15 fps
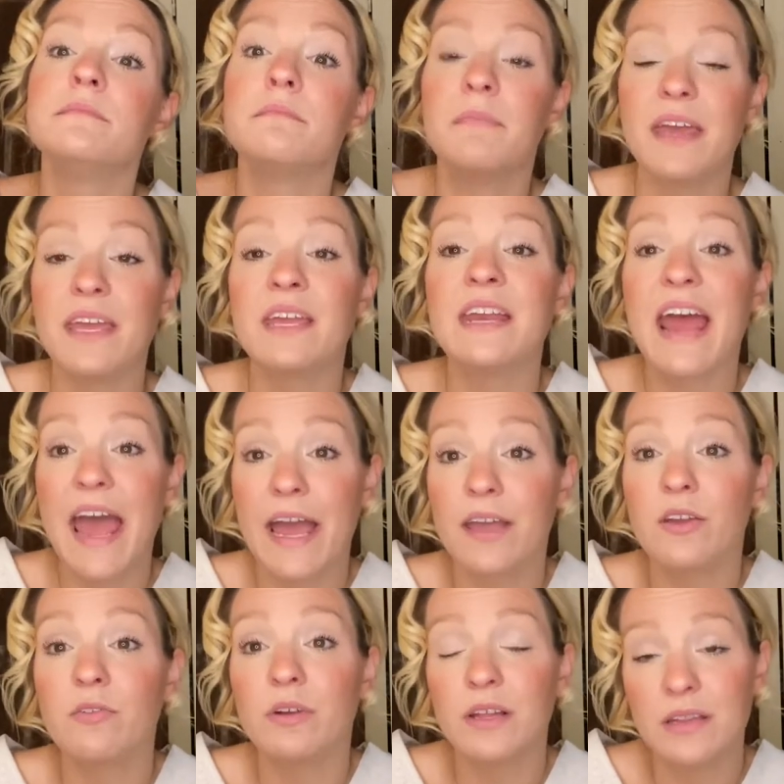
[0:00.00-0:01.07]
make an
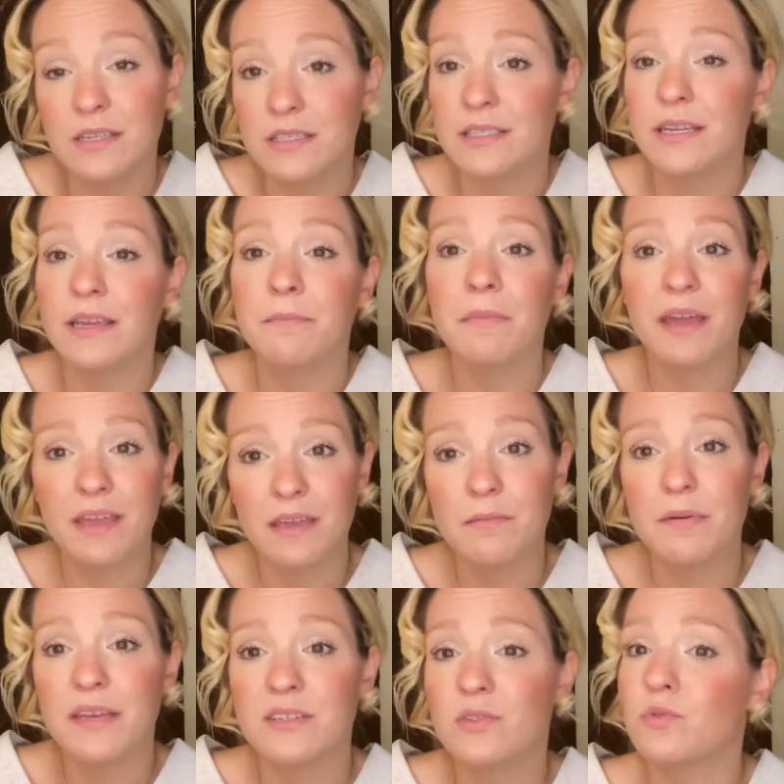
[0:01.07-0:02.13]
accurate listing in my
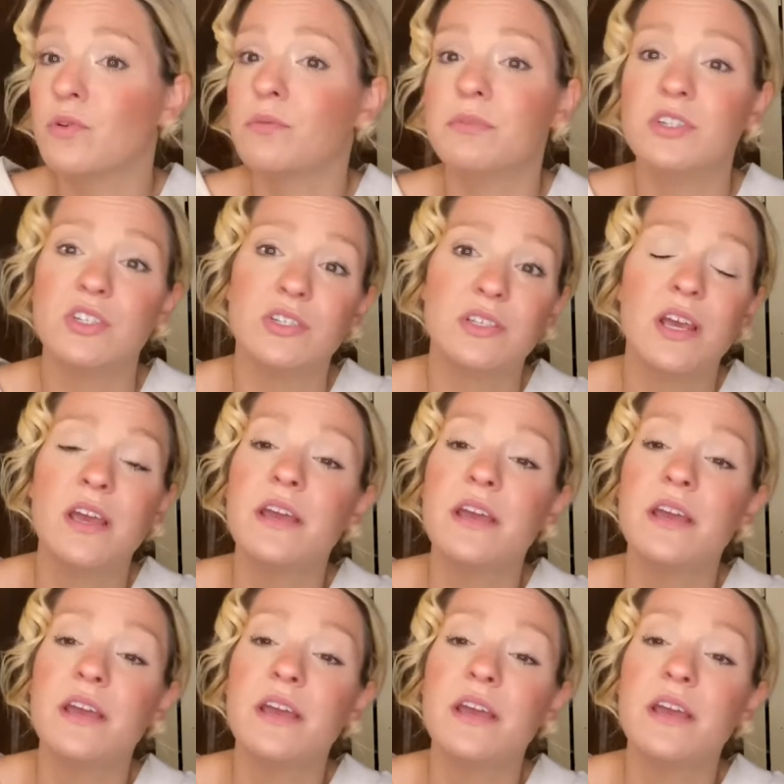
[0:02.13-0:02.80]
eBay store, which is